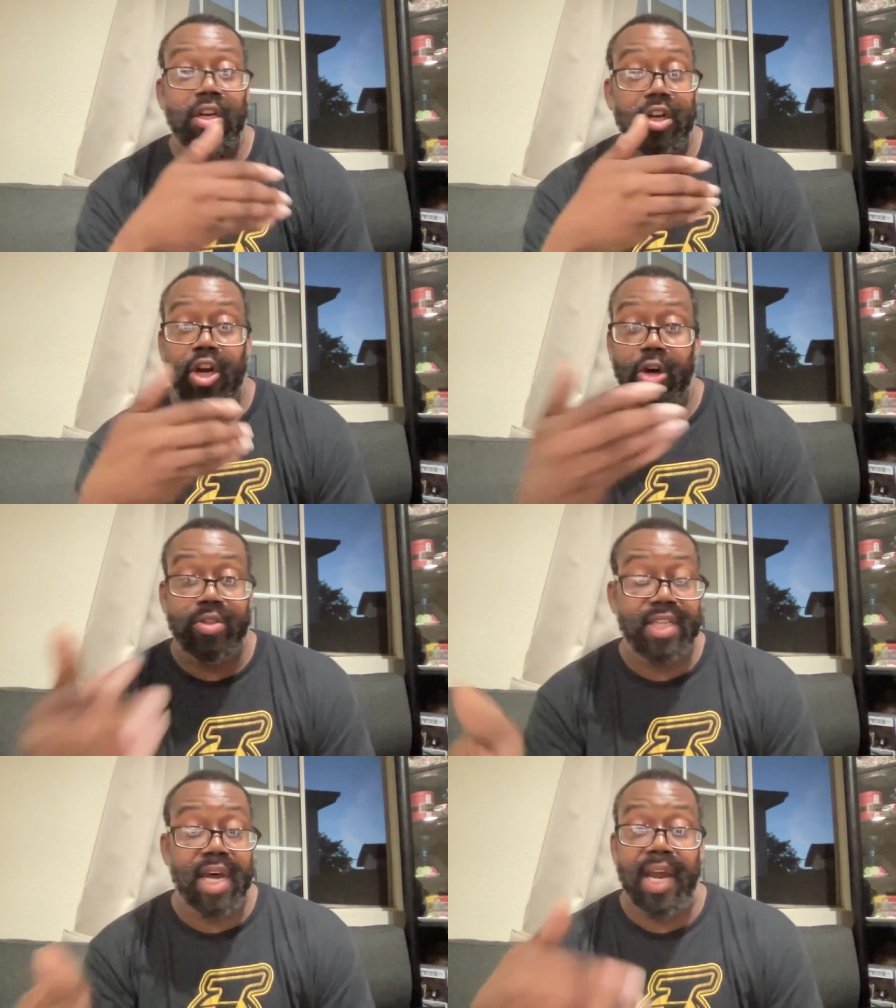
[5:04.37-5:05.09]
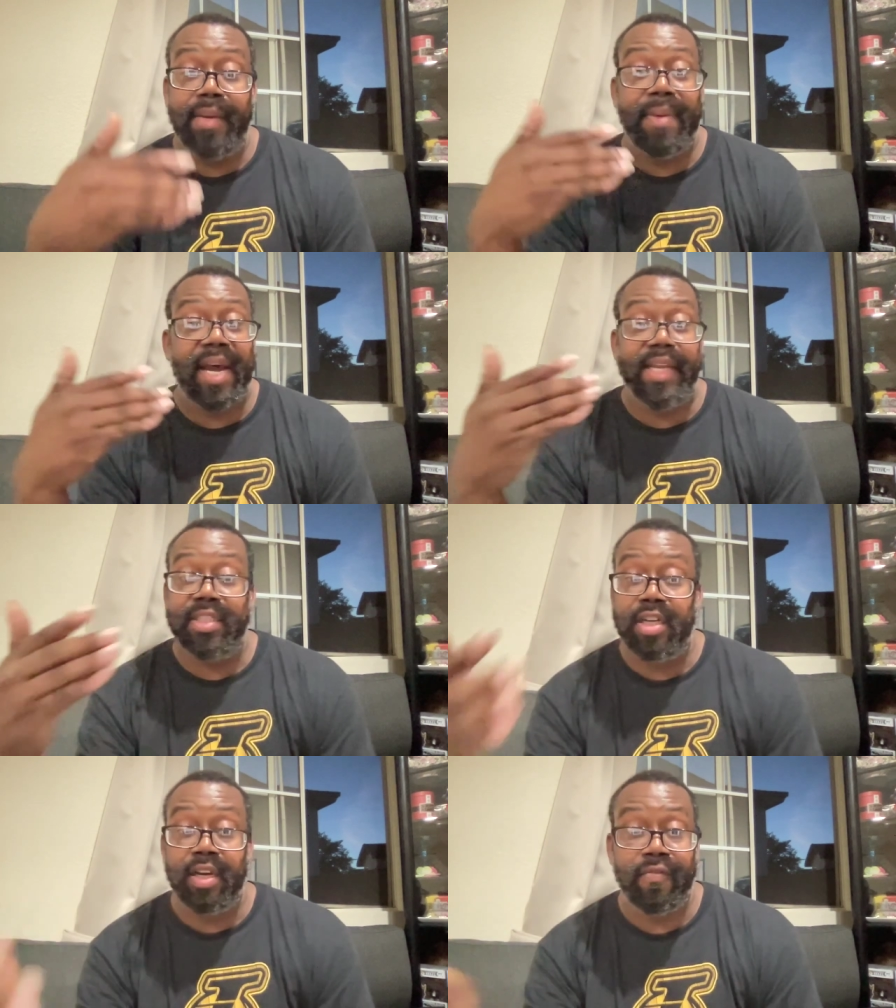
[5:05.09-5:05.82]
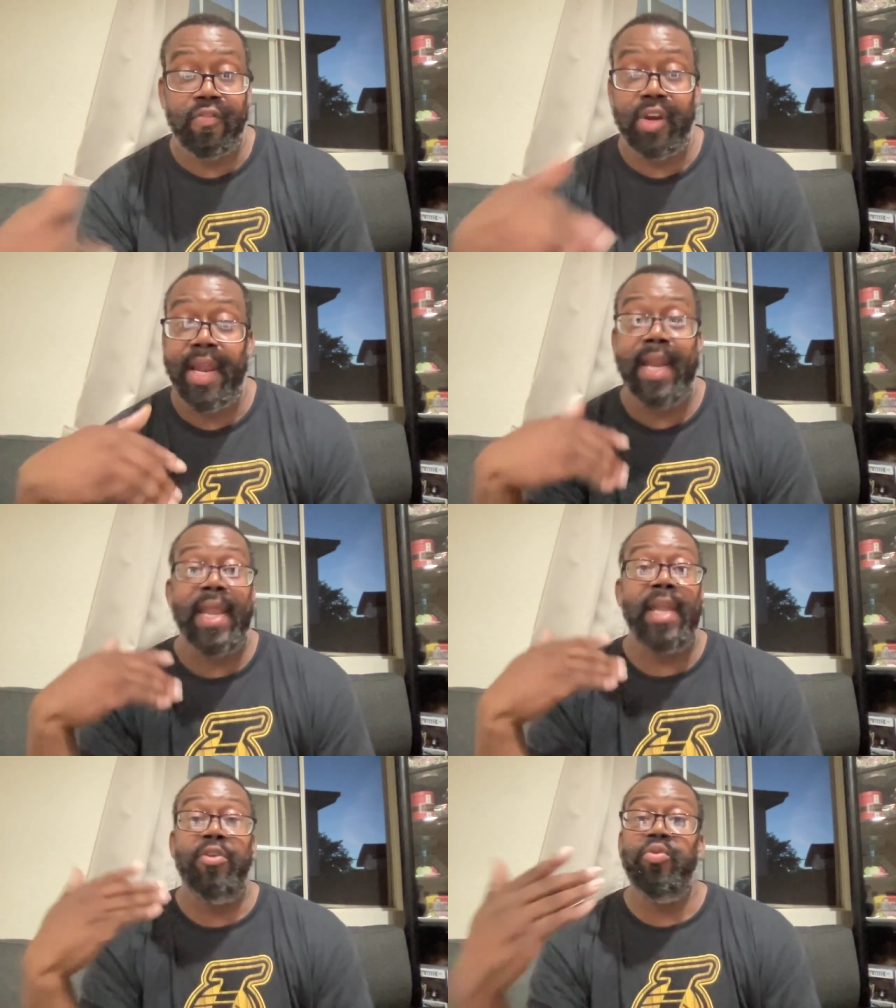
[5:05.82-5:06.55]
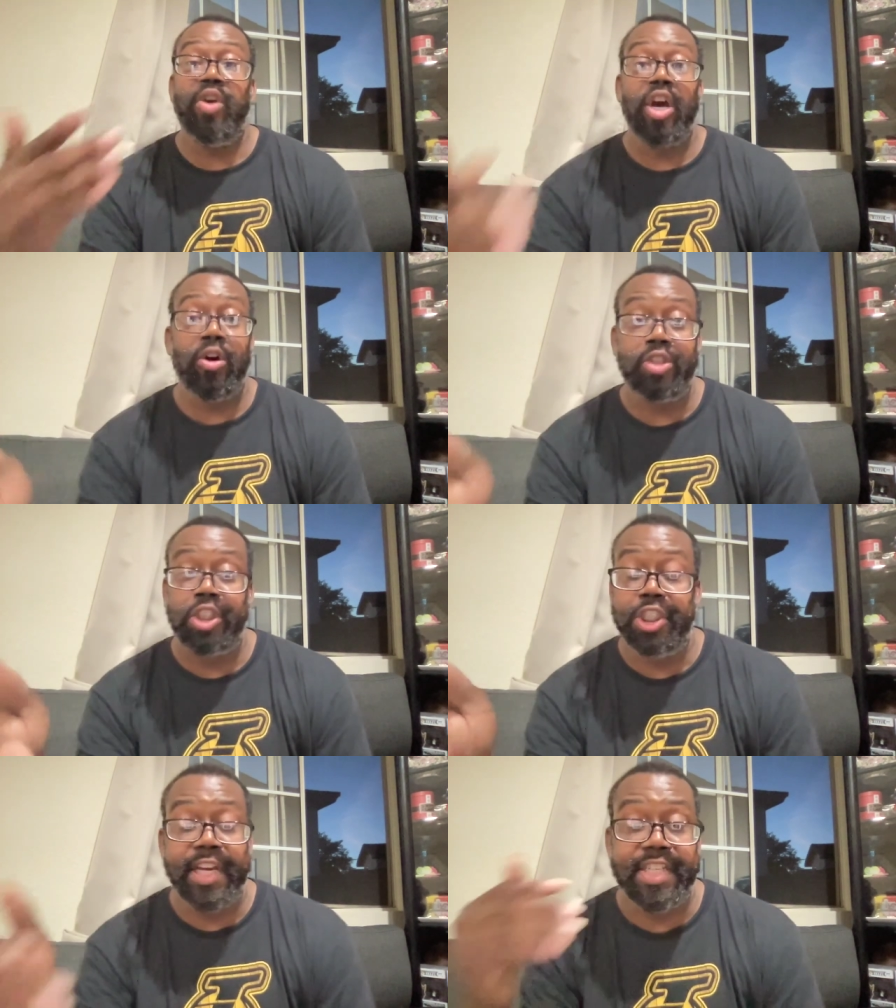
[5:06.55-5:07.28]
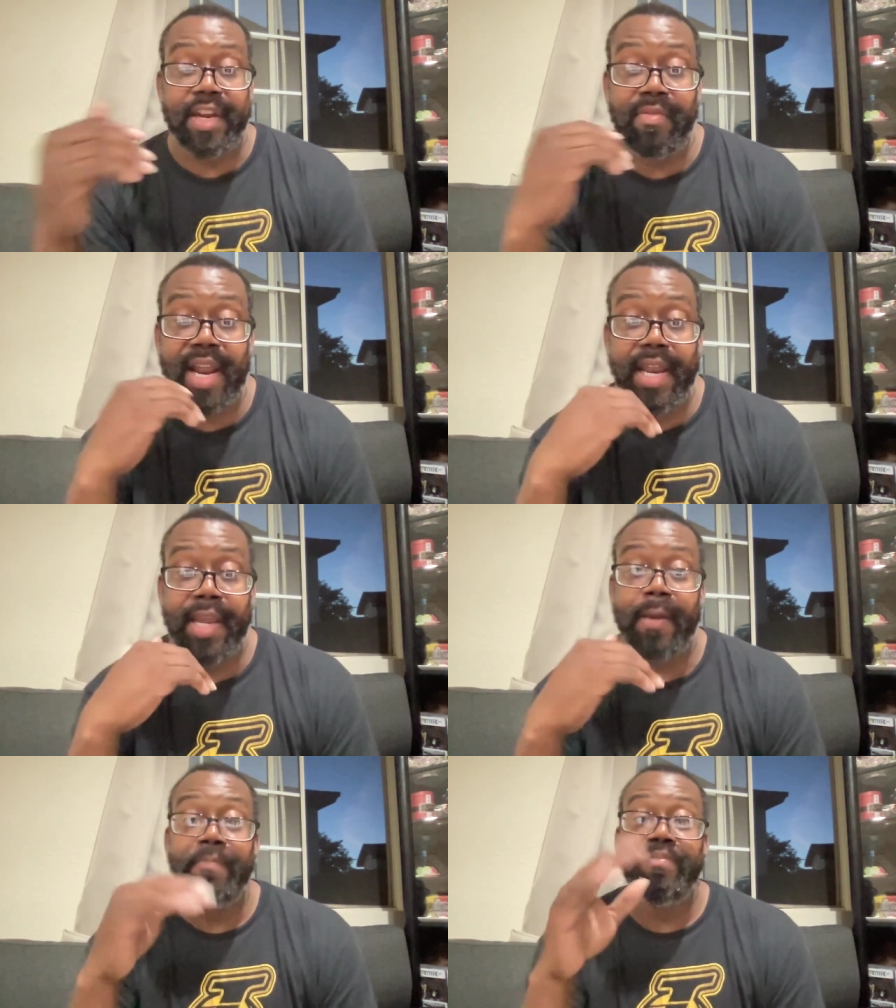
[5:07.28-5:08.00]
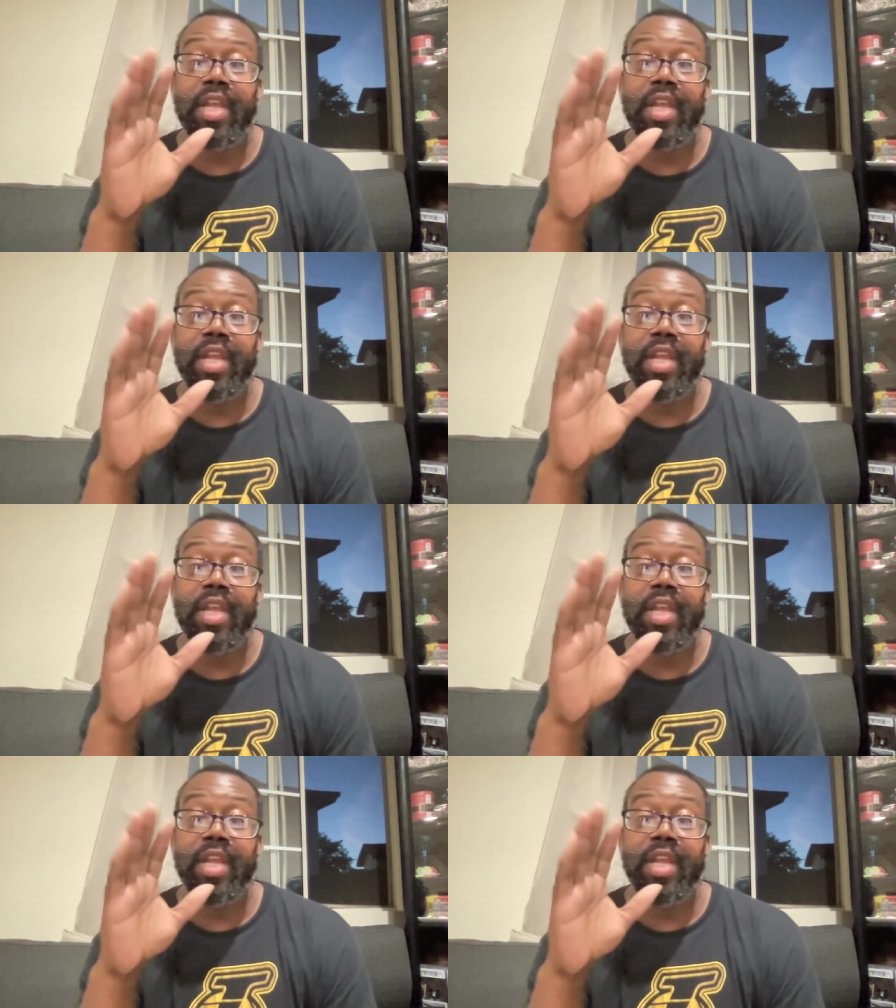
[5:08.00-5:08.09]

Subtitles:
co-signed by his good friend and new coach, JJ Redick.